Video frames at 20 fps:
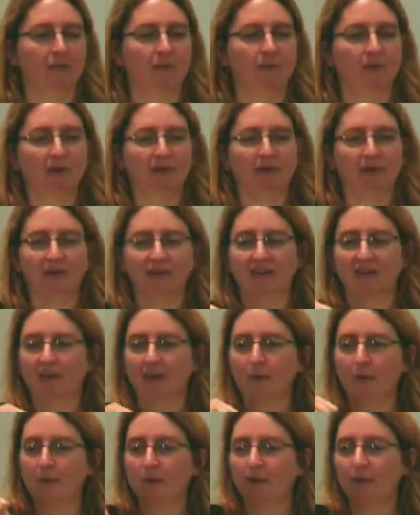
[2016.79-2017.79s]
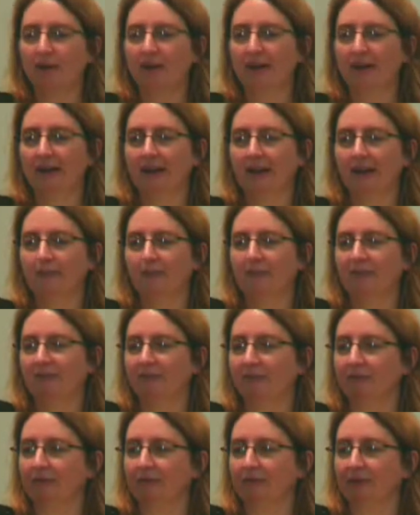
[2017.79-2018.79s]
But somewhere on a campus,
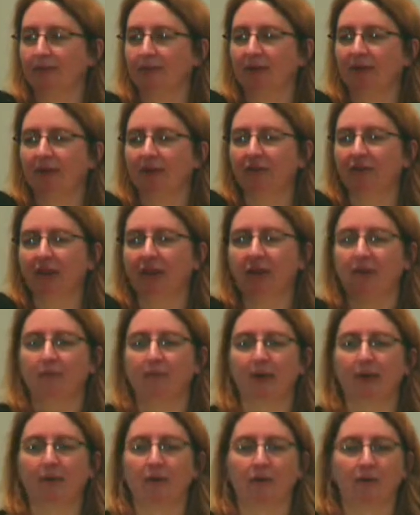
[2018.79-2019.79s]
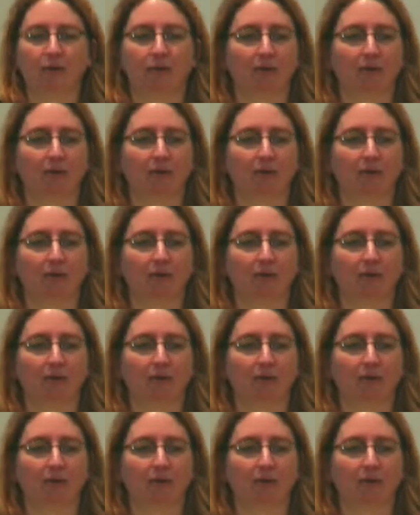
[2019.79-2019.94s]
there's some little tiny router,